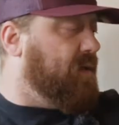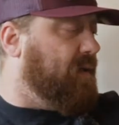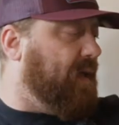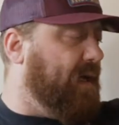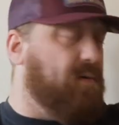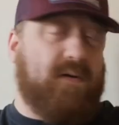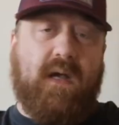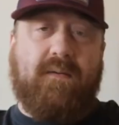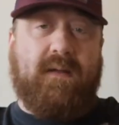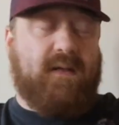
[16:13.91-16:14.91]
So they all
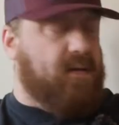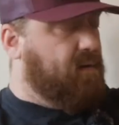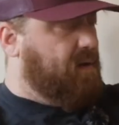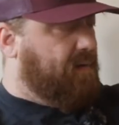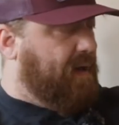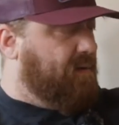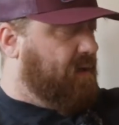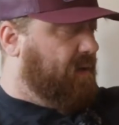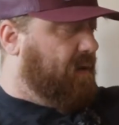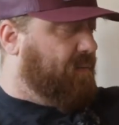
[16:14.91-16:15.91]
go in the
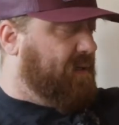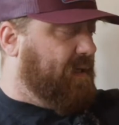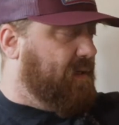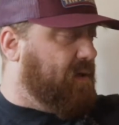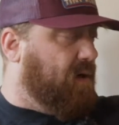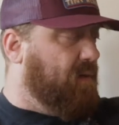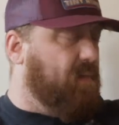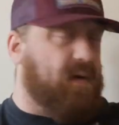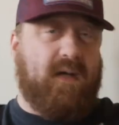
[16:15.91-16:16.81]
ground at a particular time,